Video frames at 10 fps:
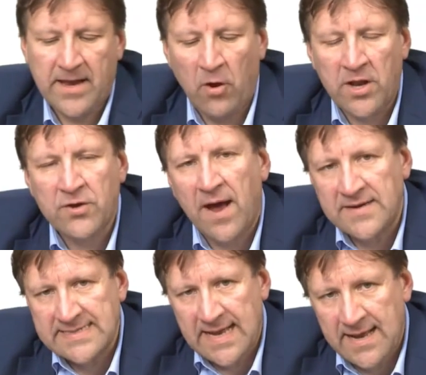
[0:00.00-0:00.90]
In order to
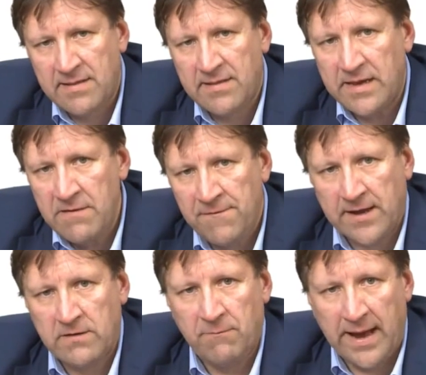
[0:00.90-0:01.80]
understand the
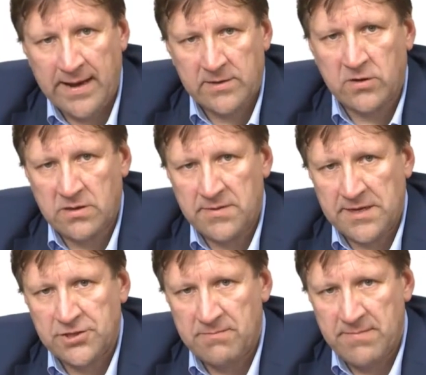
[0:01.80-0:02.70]
effect of pilot
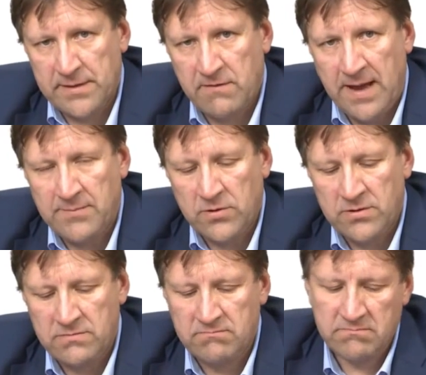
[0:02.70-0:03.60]
contamination in massive
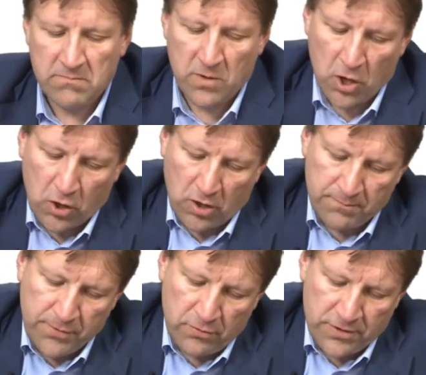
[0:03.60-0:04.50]
MIMO,
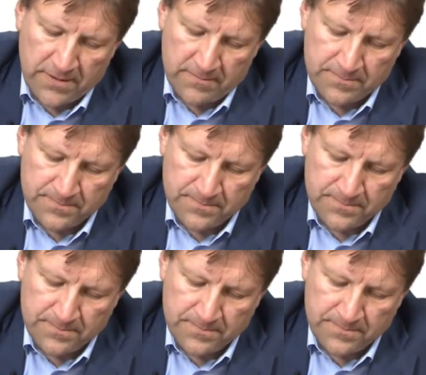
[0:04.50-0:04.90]
compute